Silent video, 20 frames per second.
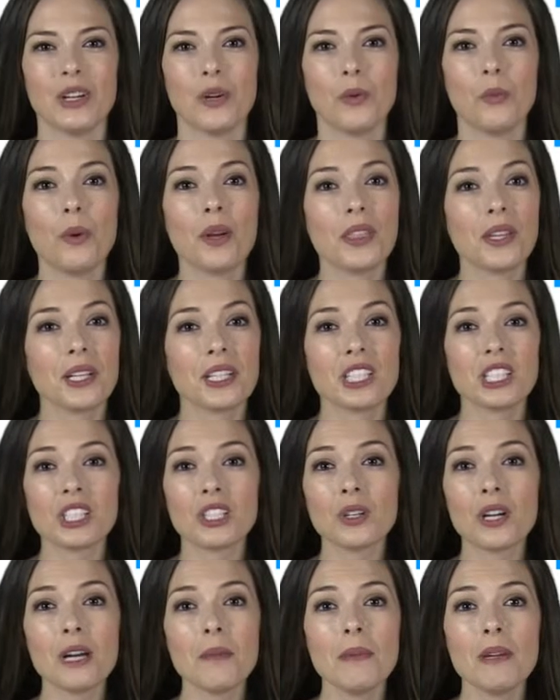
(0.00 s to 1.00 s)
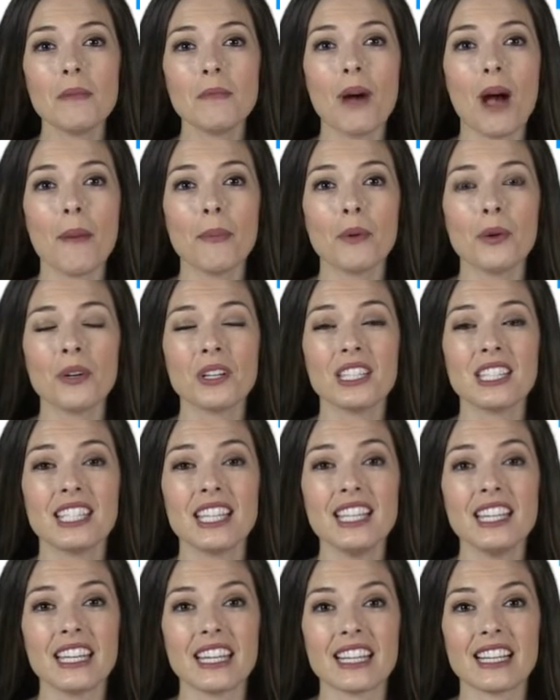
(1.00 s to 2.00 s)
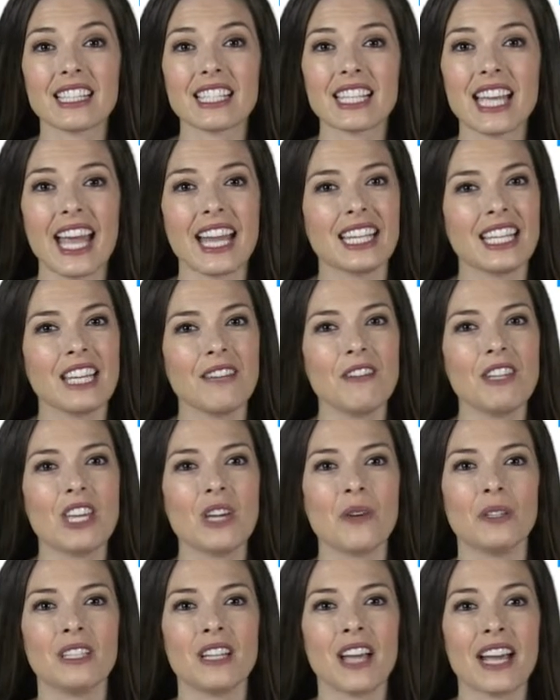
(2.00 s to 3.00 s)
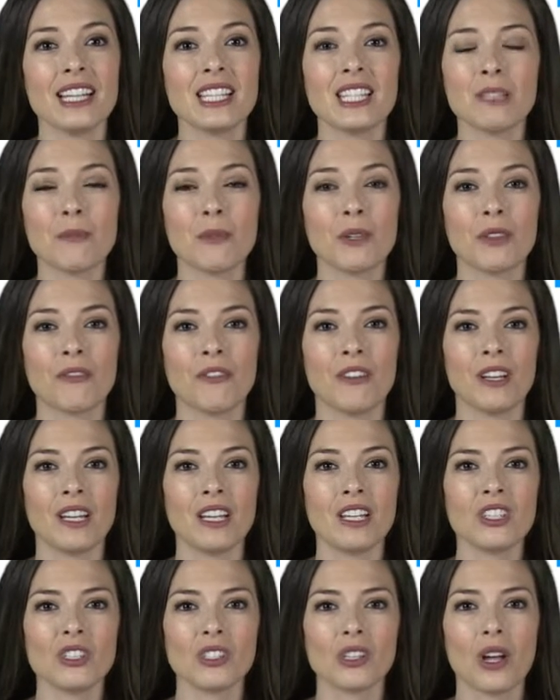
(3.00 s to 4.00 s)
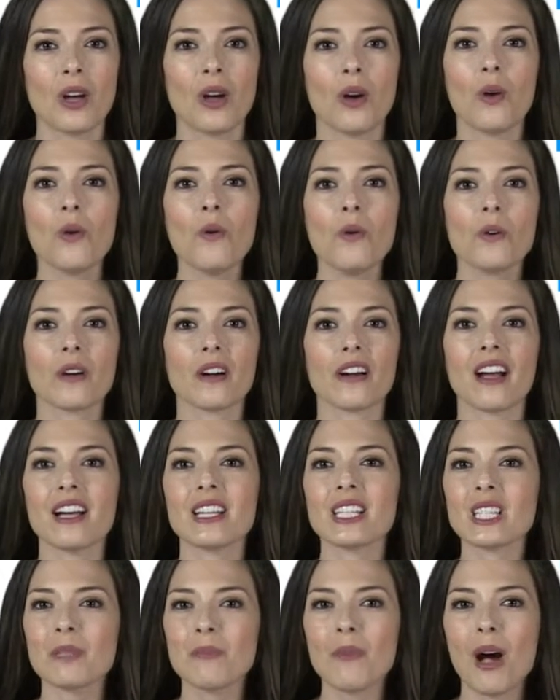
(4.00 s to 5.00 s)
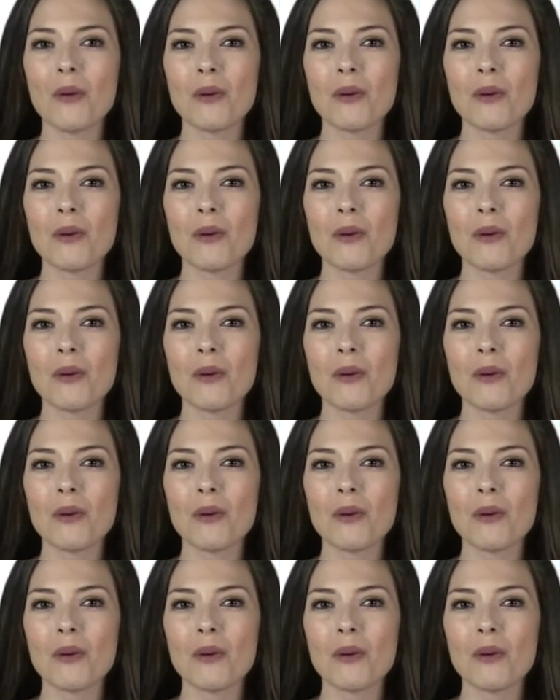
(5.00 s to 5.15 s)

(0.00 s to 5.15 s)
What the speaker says: Whether it's scraping popcorn ceilings and giving you a nice smooth finish, or a small